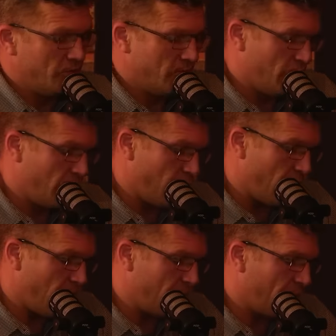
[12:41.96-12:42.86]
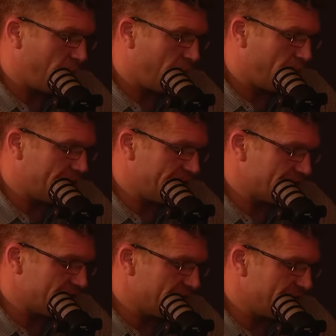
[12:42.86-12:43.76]
But, but but, but the other
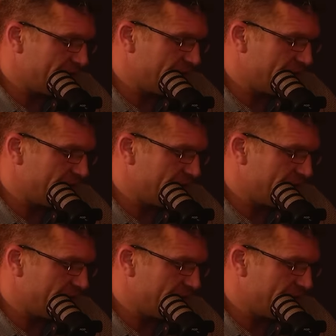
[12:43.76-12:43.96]
side of it